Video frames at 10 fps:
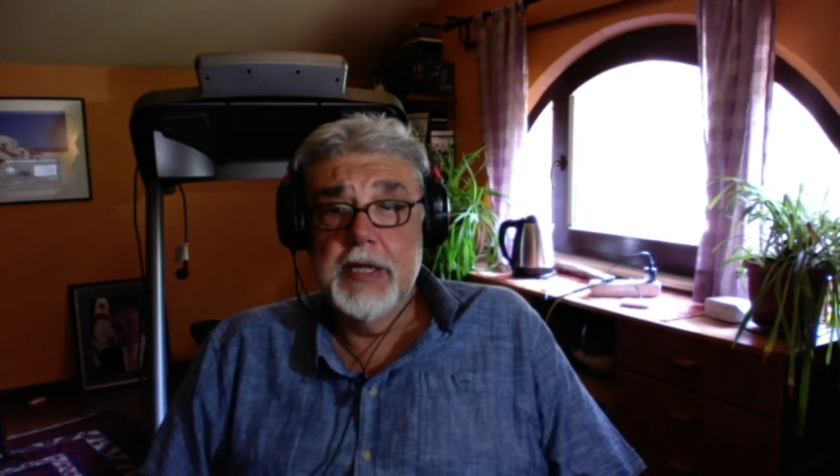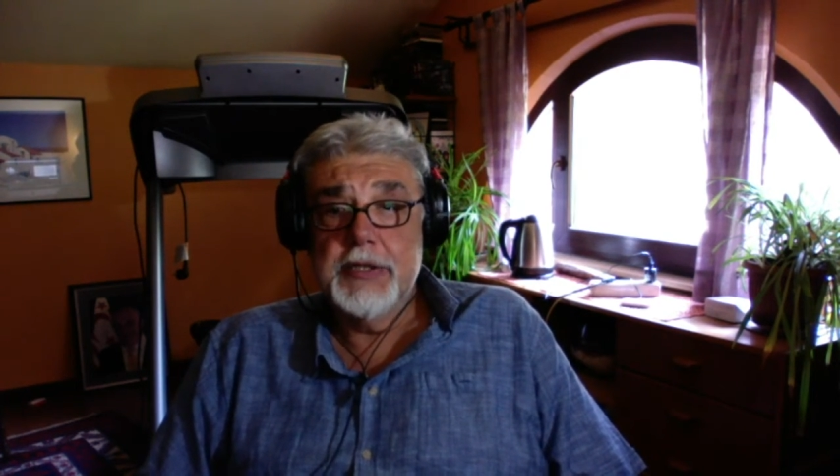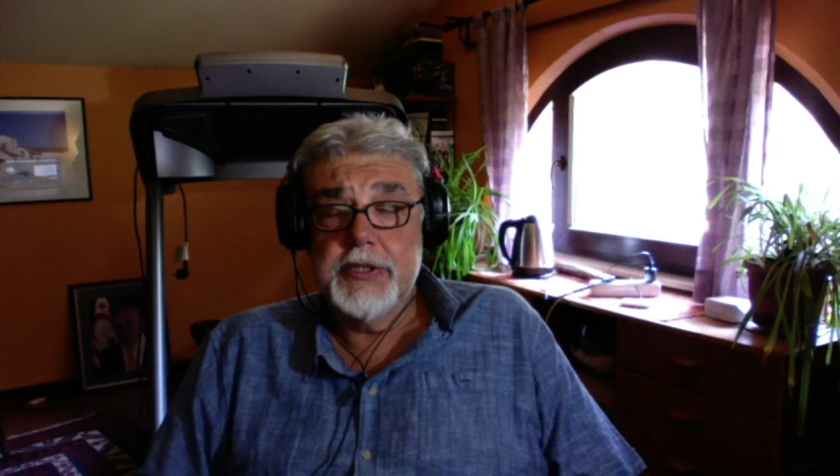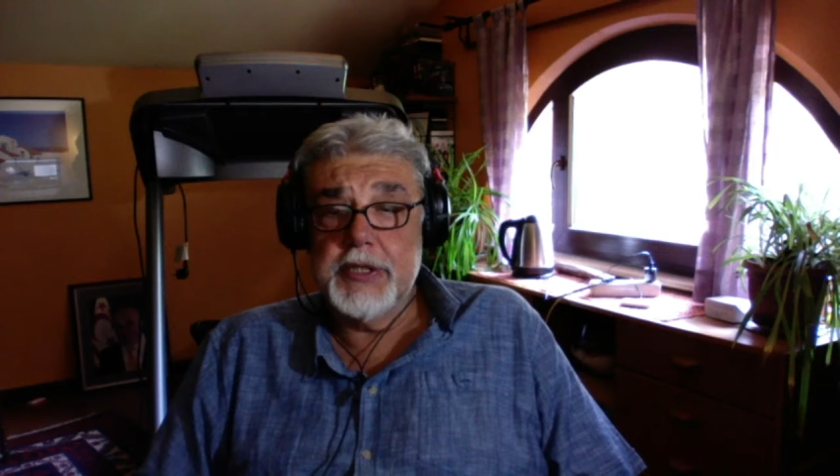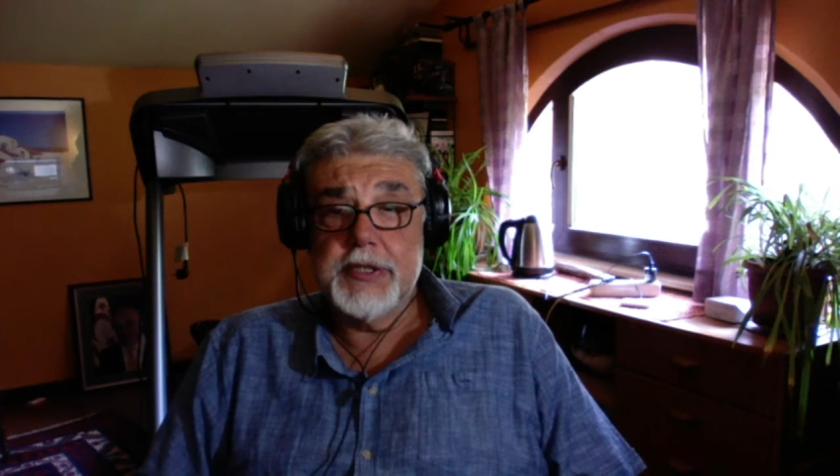
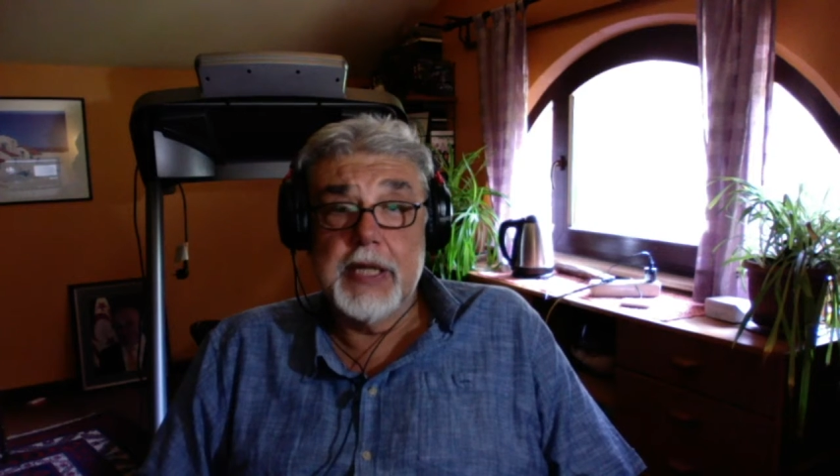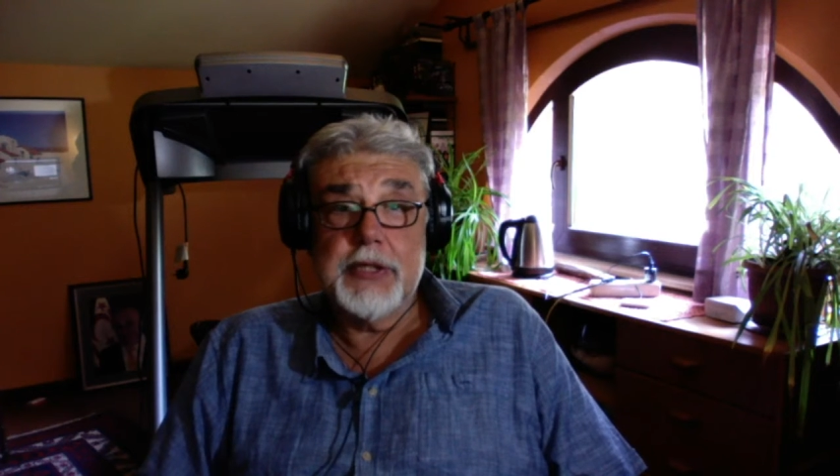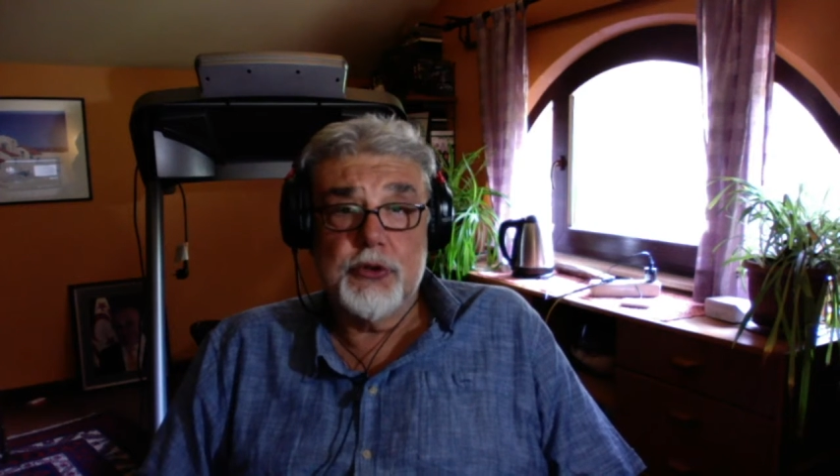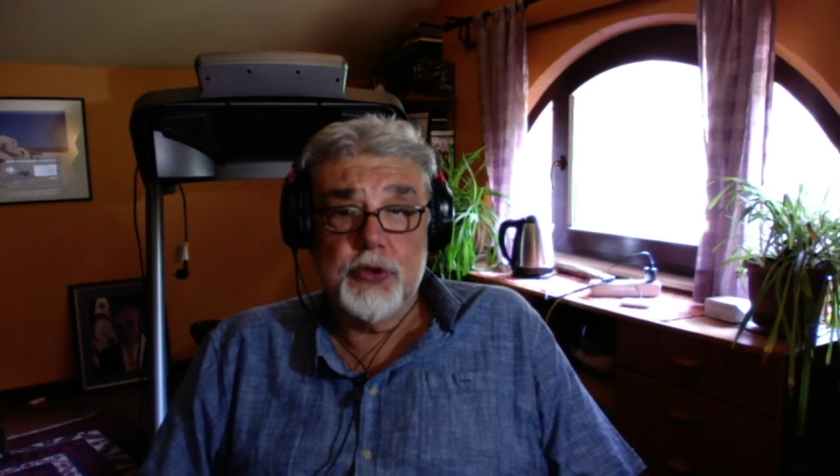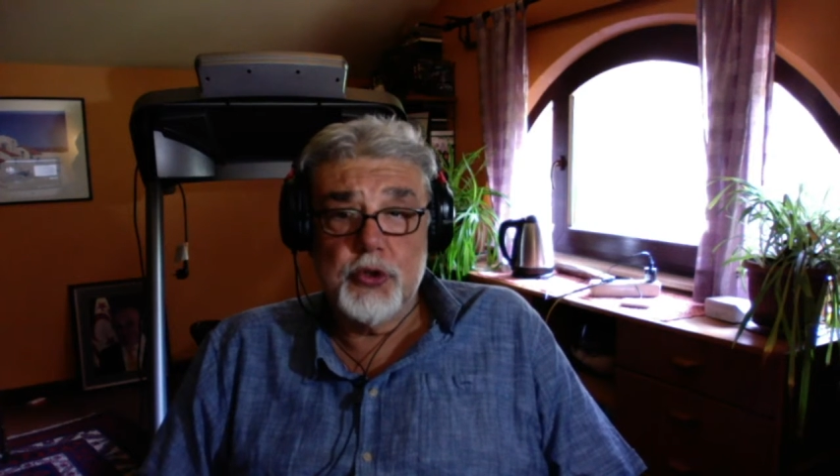just not
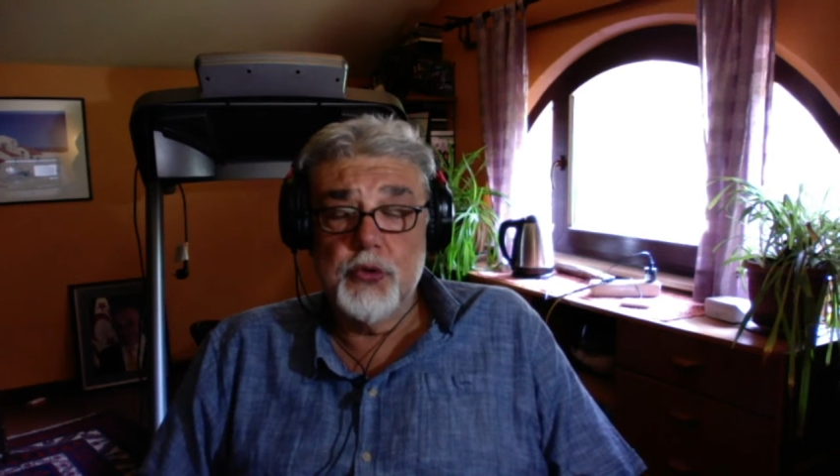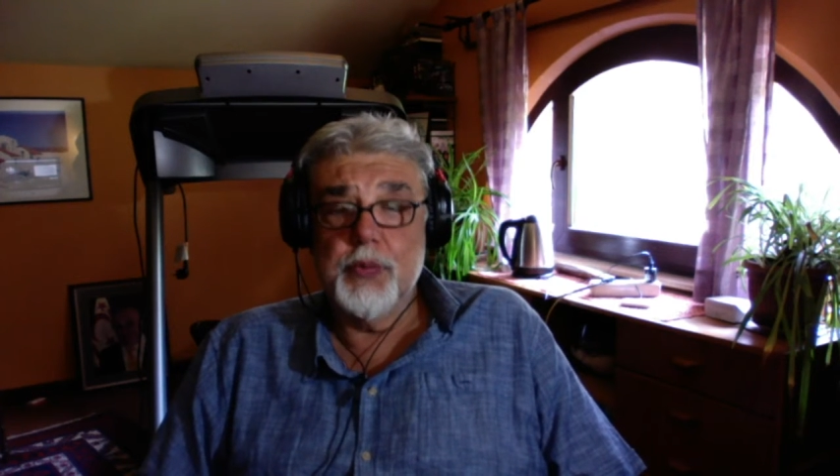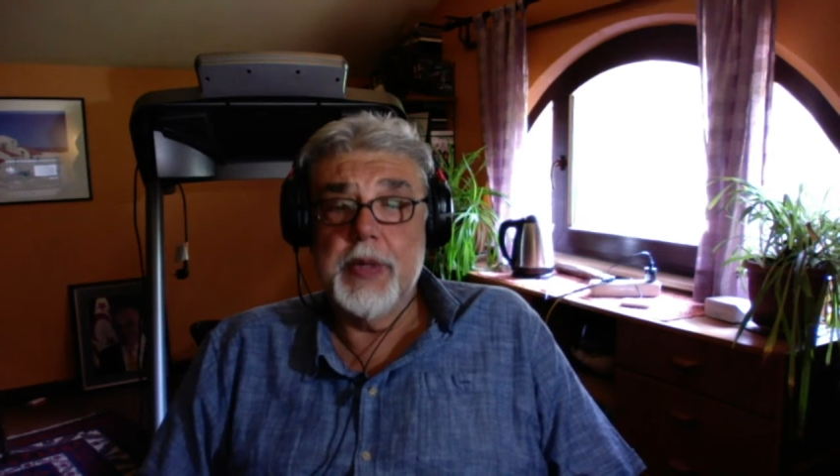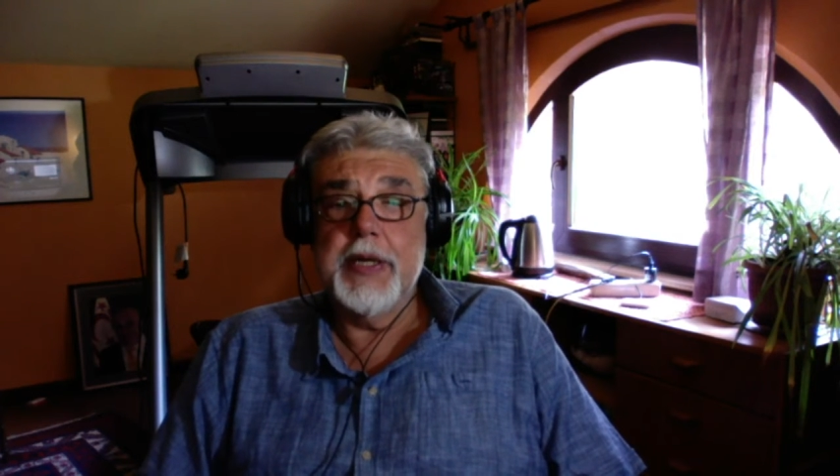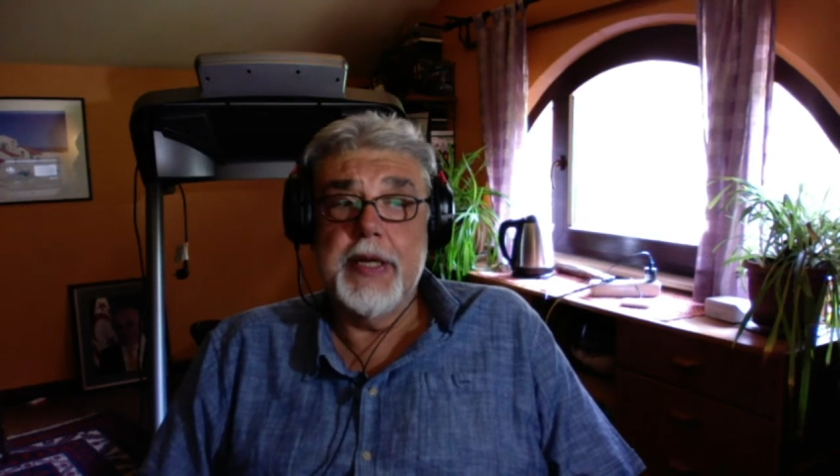to shoot
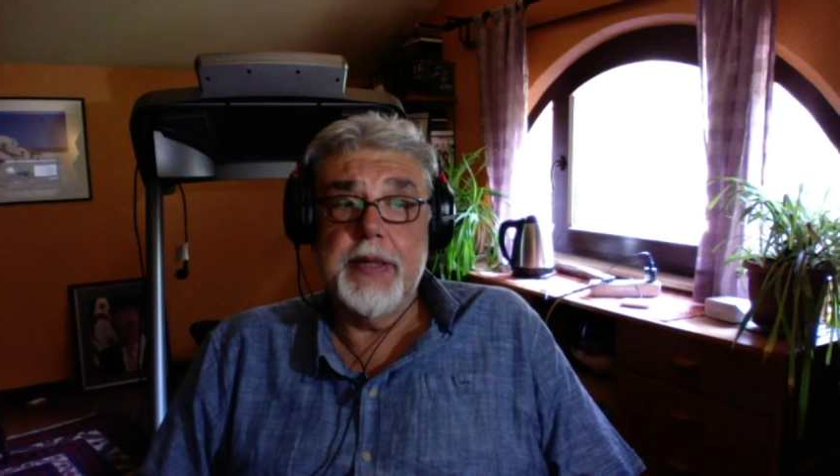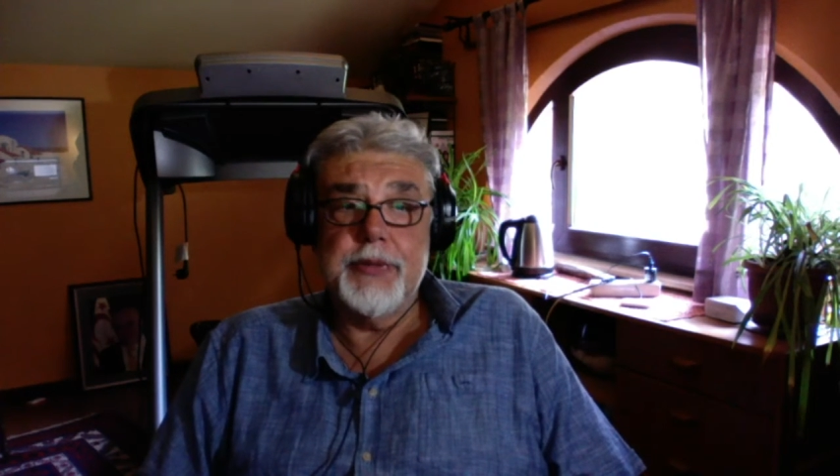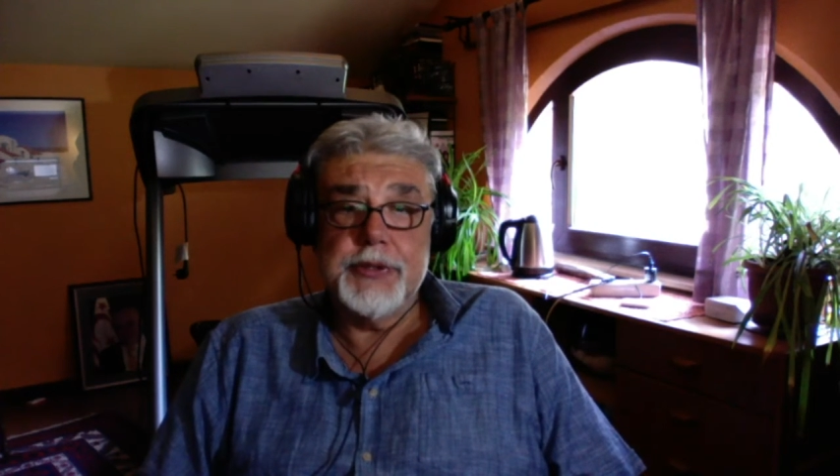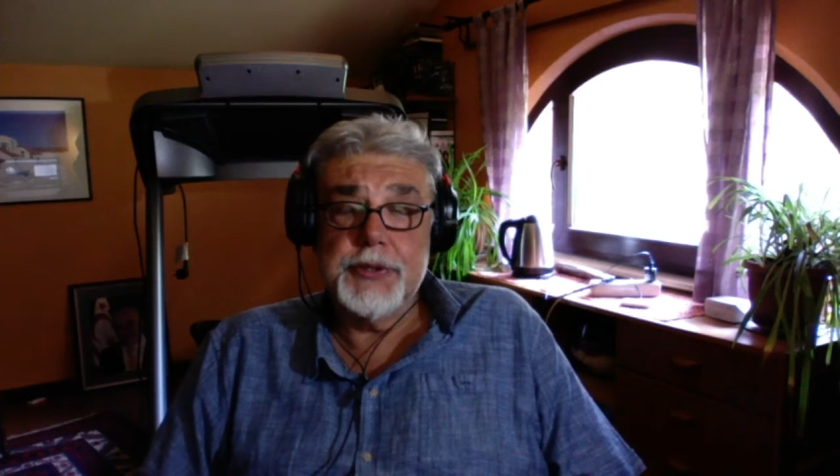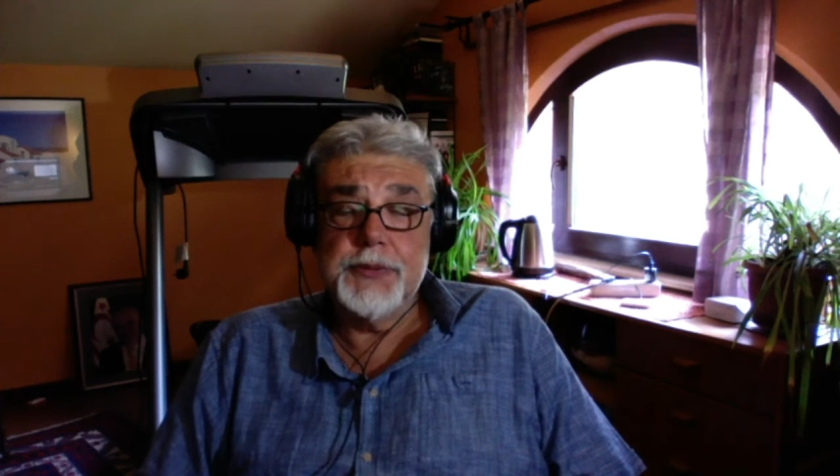my
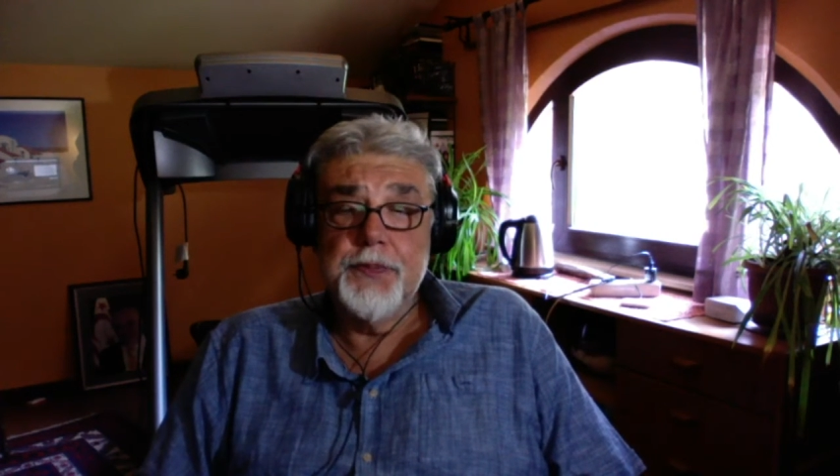neighbors.